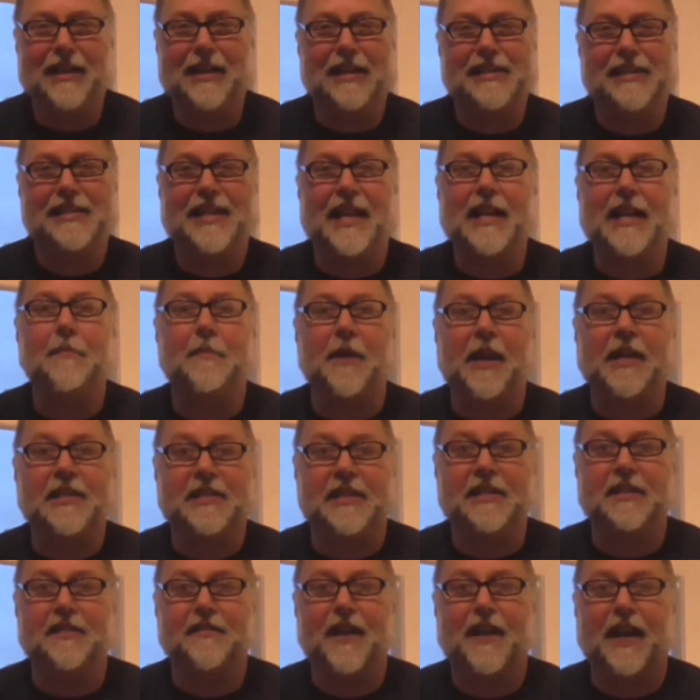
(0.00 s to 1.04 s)

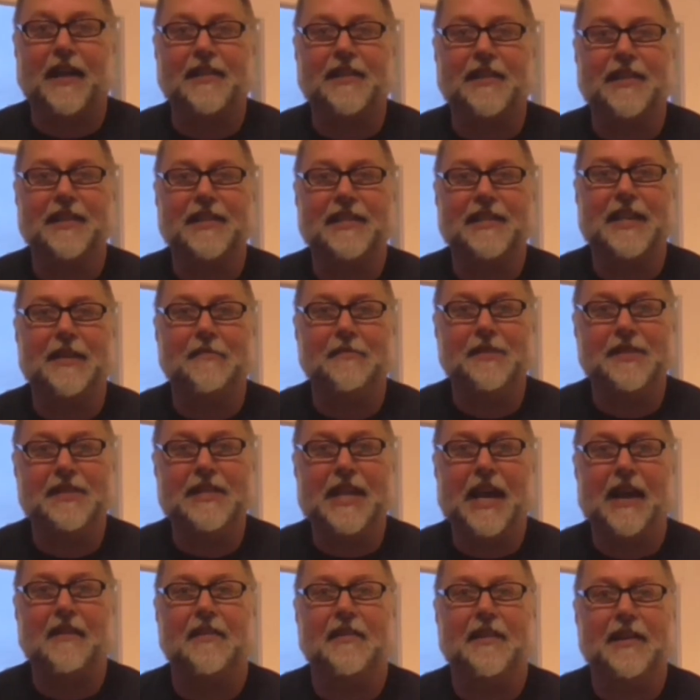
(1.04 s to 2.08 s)
celebrating the fact that he was
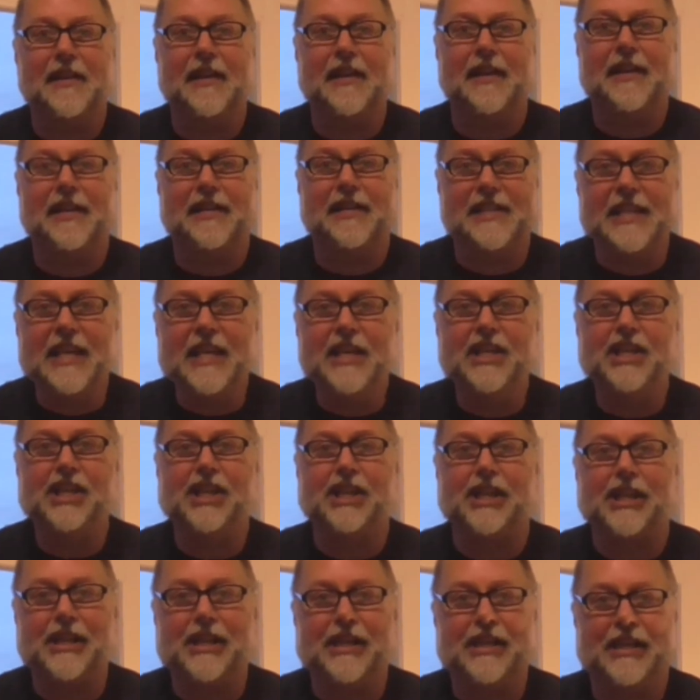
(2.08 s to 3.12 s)
now a
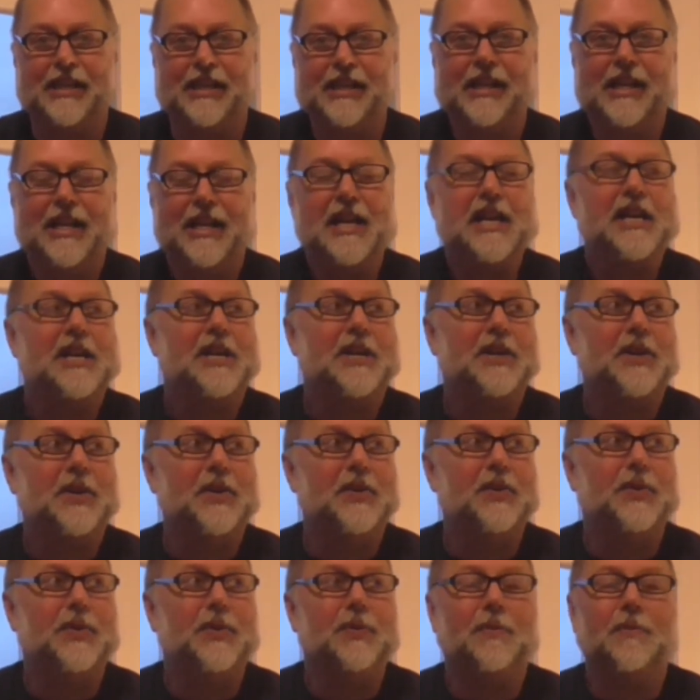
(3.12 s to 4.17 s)
teacher
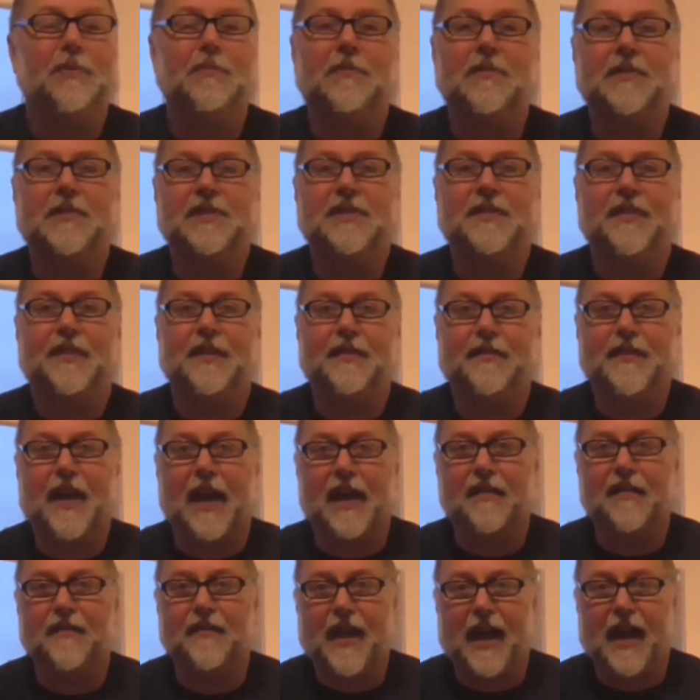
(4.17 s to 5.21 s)
who
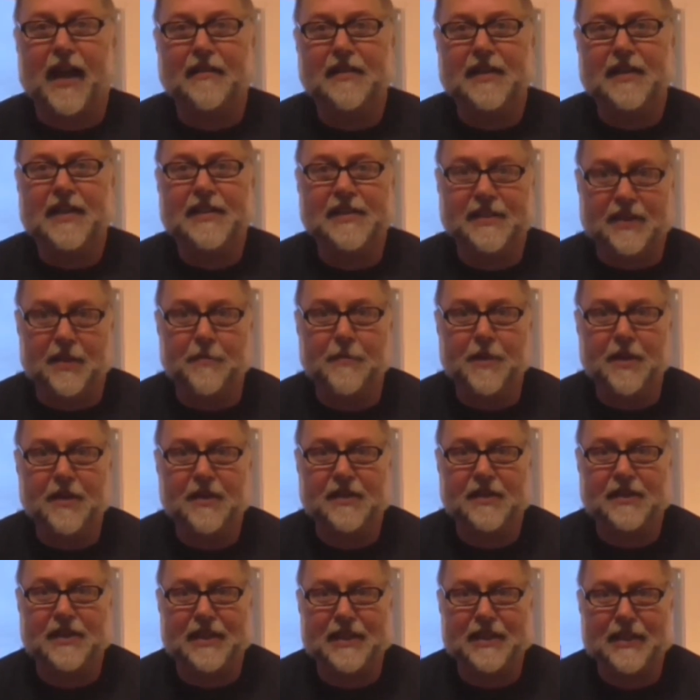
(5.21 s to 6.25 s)
had found his
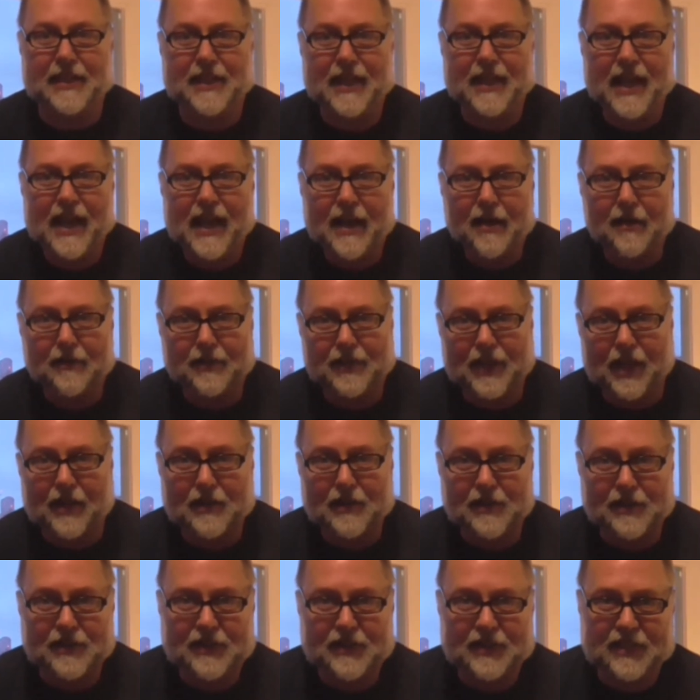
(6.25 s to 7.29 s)
community,
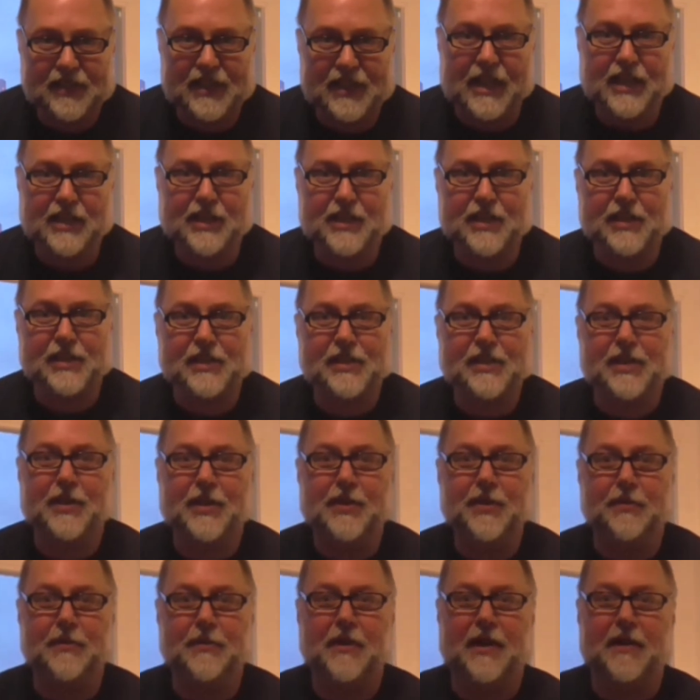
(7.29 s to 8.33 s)
those teachers
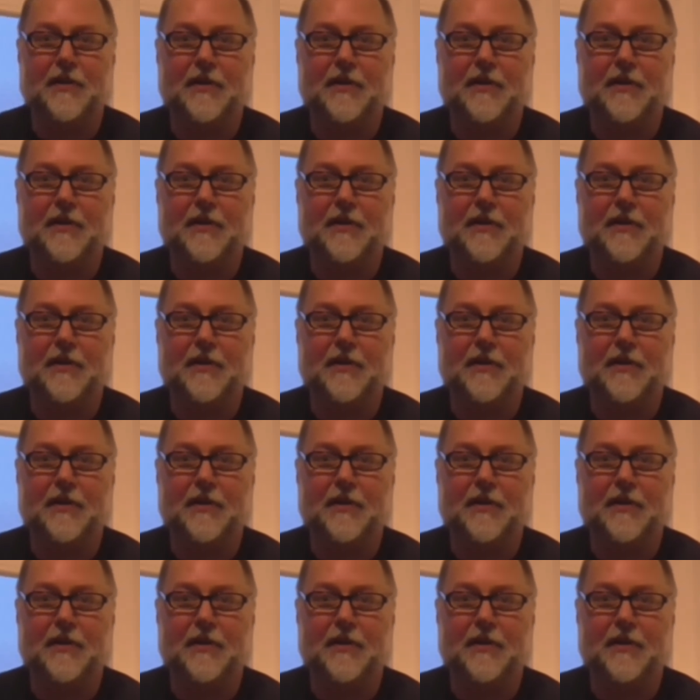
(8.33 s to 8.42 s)
who